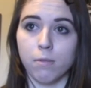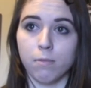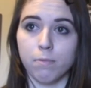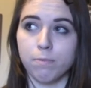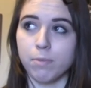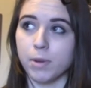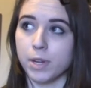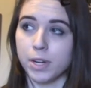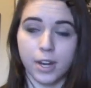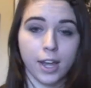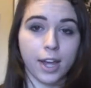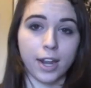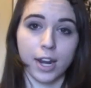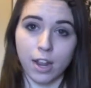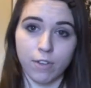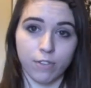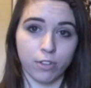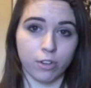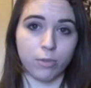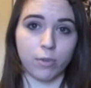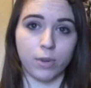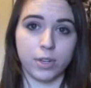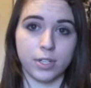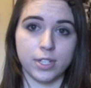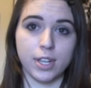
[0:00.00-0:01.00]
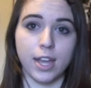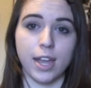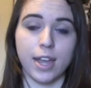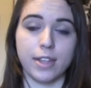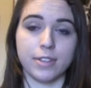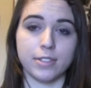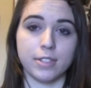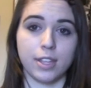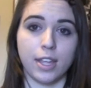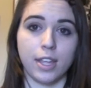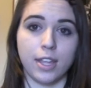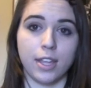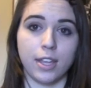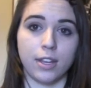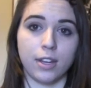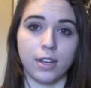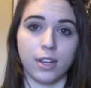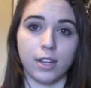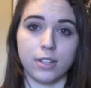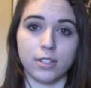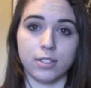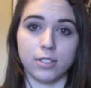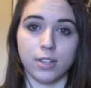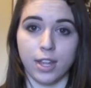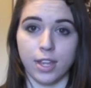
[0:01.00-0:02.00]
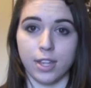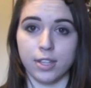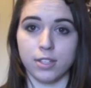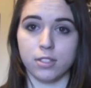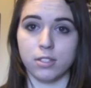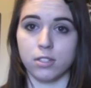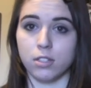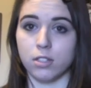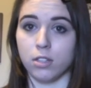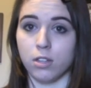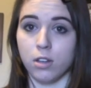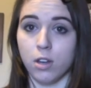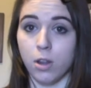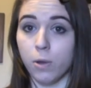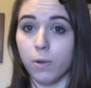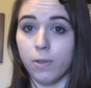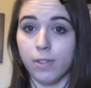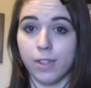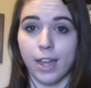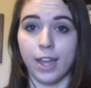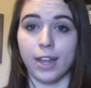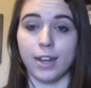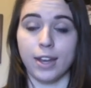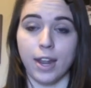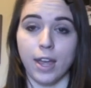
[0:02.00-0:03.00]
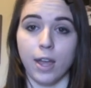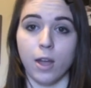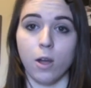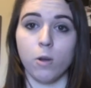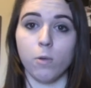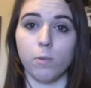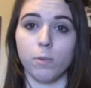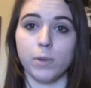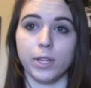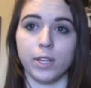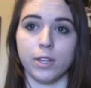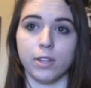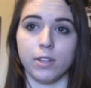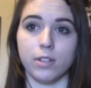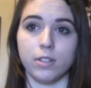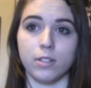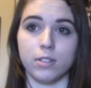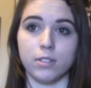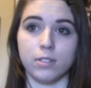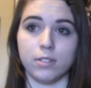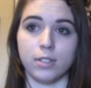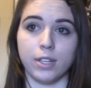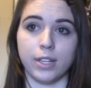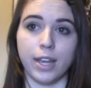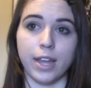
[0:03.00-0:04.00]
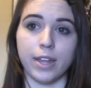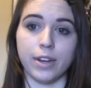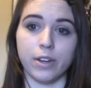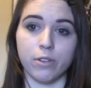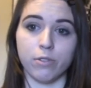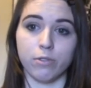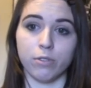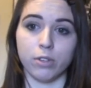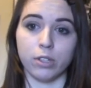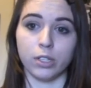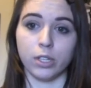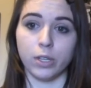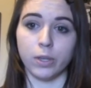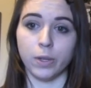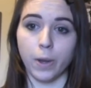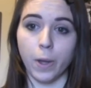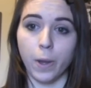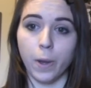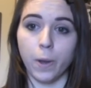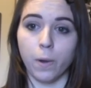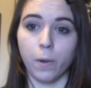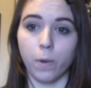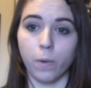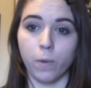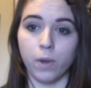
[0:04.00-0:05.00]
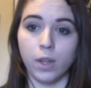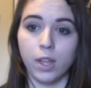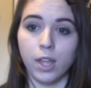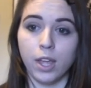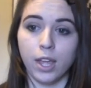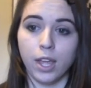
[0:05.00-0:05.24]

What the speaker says: but not everyone does, and it's nice to know that now, because like I didn't really know,